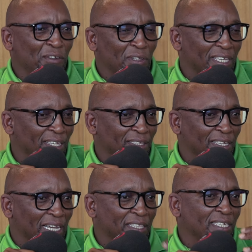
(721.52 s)
no, they.
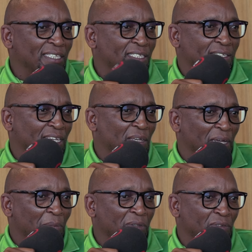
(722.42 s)
they I think there's.
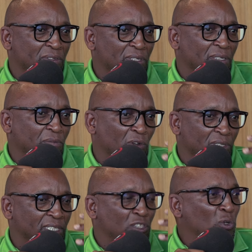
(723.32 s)
I mean,
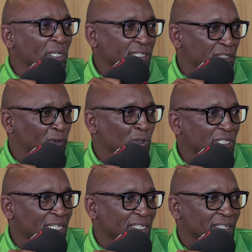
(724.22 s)
it's a choice. It's voluntary.